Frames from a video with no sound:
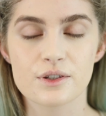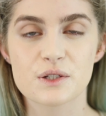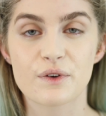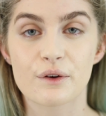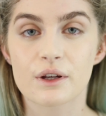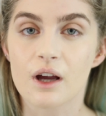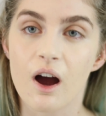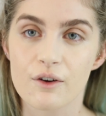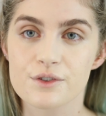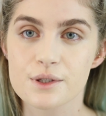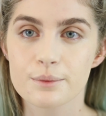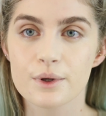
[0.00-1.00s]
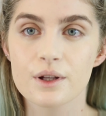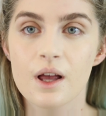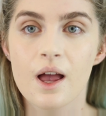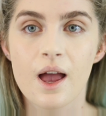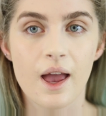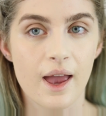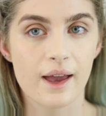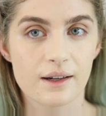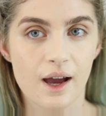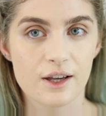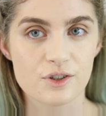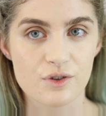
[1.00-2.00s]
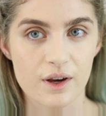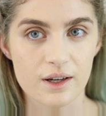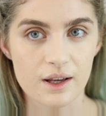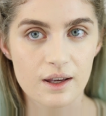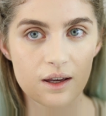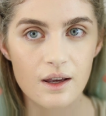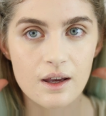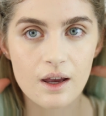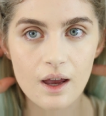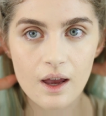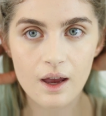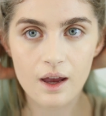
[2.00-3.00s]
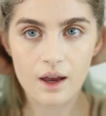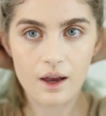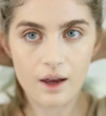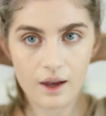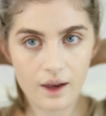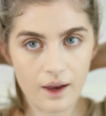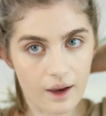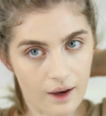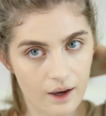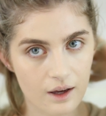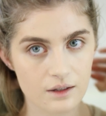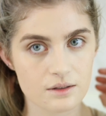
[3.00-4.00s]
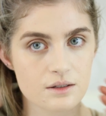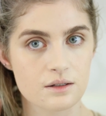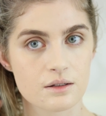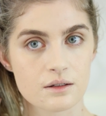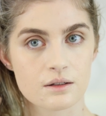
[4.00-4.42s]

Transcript: feels very comfortable and hydrating and